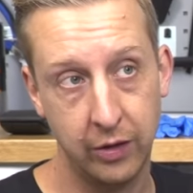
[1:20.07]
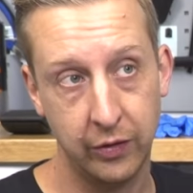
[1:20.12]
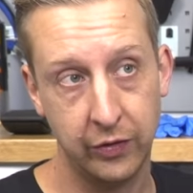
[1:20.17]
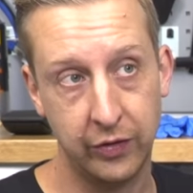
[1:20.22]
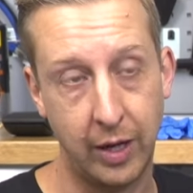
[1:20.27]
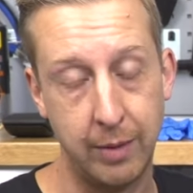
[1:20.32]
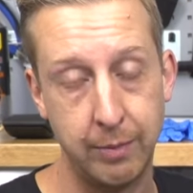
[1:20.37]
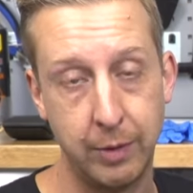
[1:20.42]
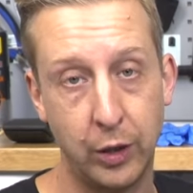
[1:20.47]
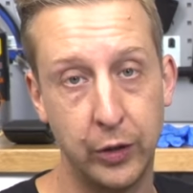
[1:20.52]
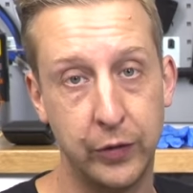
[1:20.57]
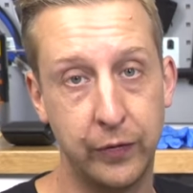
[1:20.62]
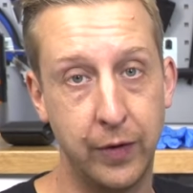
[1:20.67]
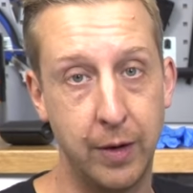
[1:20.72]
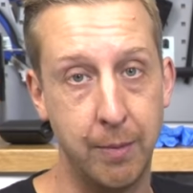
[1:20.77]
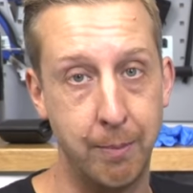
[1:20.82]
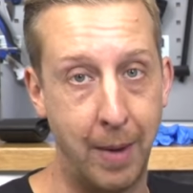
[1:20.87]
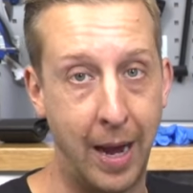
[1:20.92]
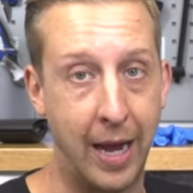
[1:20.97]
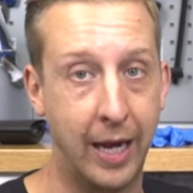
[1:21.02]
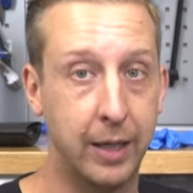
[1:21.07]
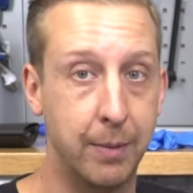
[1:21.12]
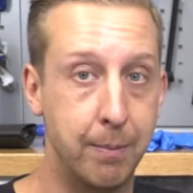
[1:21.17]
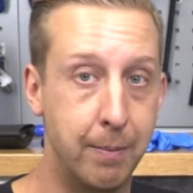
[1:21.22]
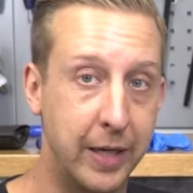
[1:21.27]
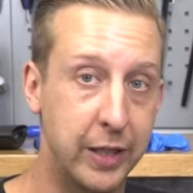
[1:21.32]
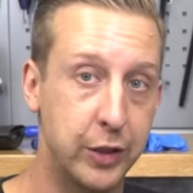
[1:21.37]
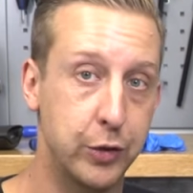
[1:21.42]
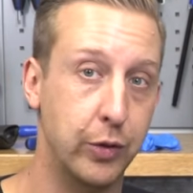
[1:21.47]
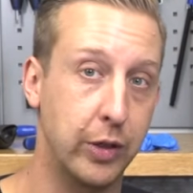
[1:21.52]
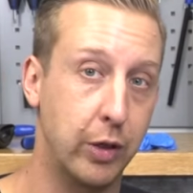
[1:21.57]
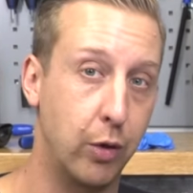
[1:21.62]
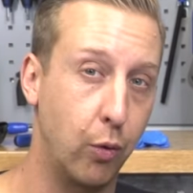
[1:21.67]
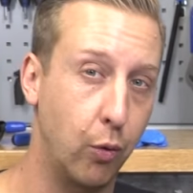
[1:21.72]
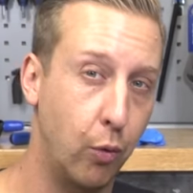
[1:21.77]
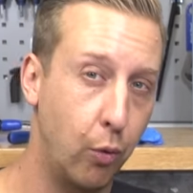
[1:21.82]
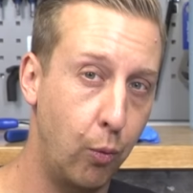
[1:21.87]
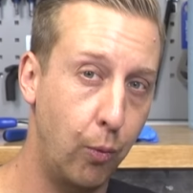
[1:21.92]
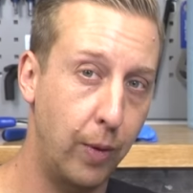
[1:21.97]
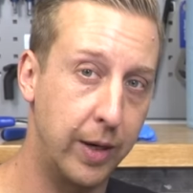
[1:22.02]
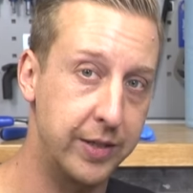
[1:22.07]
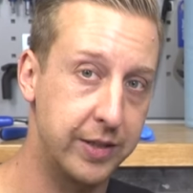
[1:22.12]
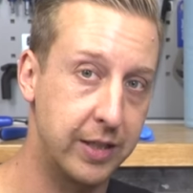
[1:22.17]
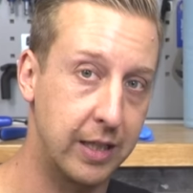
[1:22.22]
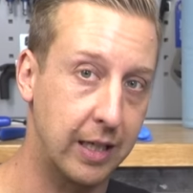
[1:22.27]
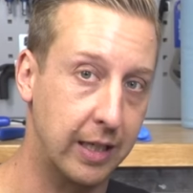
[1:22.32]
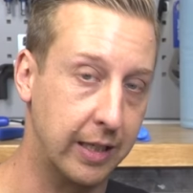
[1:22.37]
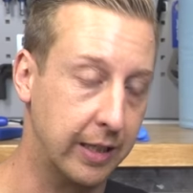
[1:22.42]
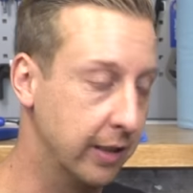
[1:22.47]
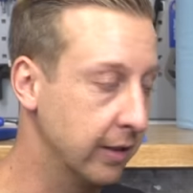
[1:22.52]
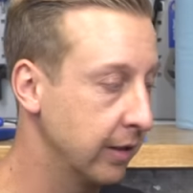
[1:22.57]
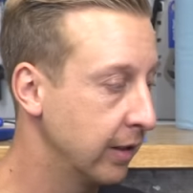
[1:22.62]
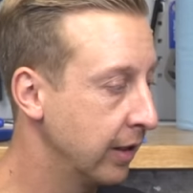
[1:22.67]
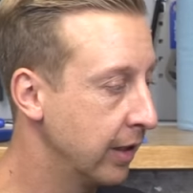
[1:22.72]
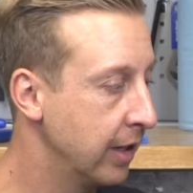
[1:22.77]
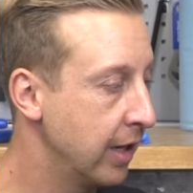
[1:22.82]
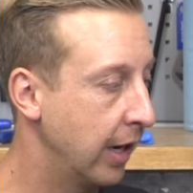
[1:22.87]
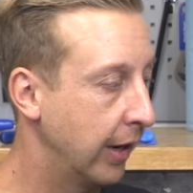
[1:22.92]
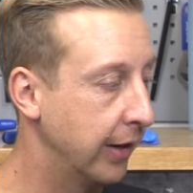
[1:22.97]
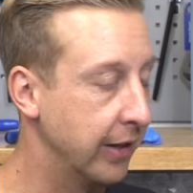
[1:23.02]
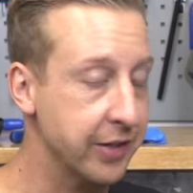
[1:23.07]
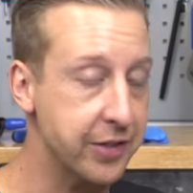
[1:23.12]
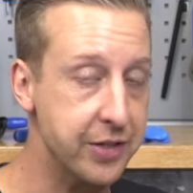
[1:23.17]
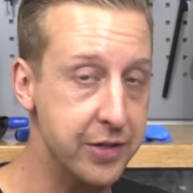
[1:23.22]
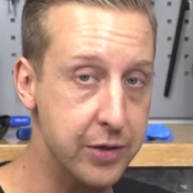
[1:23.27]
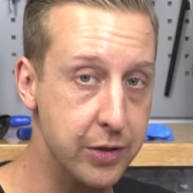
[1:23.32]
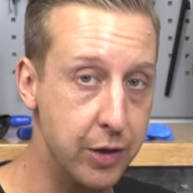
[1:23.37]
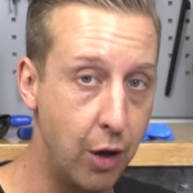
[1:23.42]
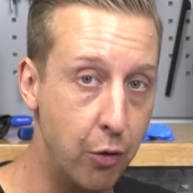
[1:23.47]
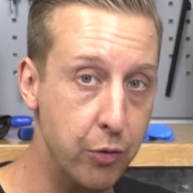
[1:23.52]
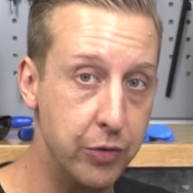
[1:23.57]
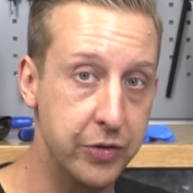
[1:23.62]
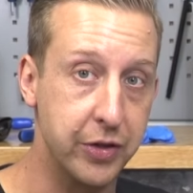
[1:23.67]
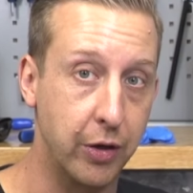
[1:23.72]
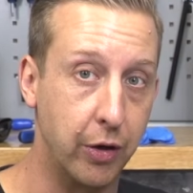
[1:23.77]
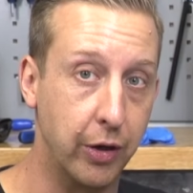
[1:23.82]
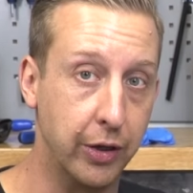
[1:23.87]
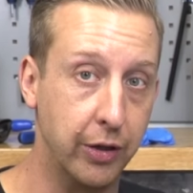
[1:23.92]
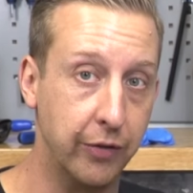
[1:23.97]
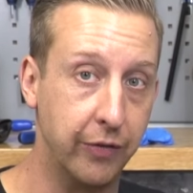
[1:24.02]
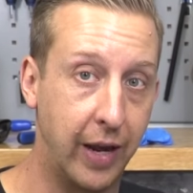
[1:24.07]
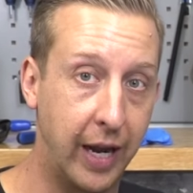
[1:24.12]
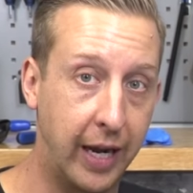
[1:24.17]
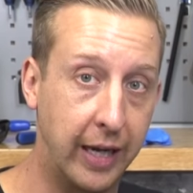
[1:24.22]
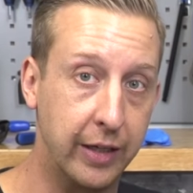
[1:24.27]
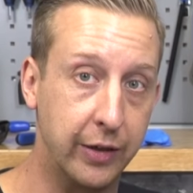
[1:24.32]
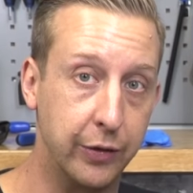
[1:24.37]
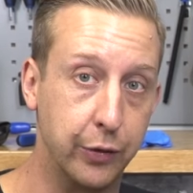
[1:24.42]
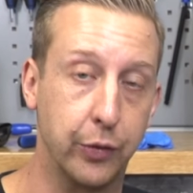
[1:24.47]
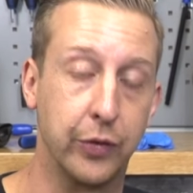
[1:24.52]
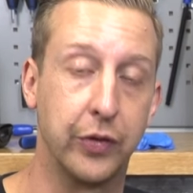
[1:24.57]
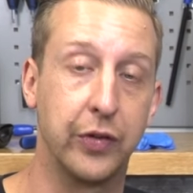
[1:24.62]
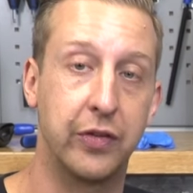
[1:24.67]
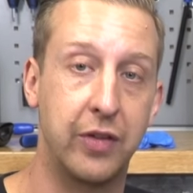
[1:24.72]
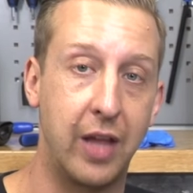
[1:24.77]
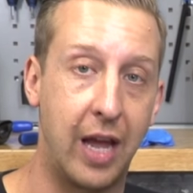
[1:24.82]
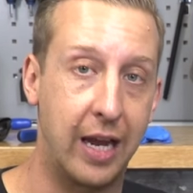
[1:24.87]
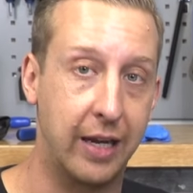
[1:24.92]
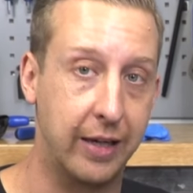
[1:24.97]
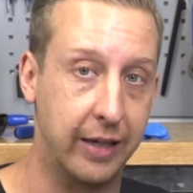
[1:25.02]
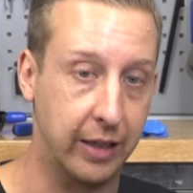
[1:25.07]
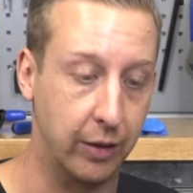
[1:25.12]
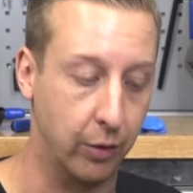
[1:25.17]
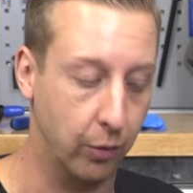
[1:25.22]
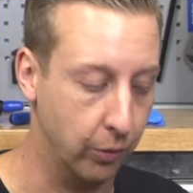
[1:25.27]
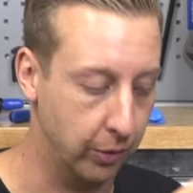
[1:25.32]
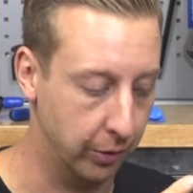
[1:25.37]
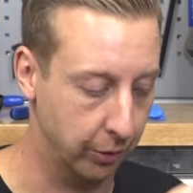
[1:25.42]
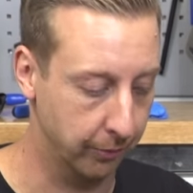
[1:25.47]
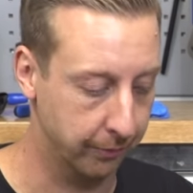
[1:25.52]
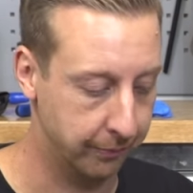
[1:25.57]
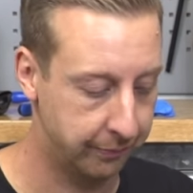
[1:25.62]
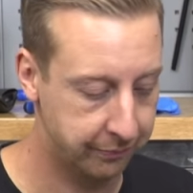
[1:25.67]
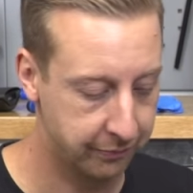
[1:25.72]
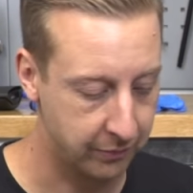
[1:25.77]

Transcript: Same goes for the back, make sure they're always clean and there's no sign of any sort of standing oil.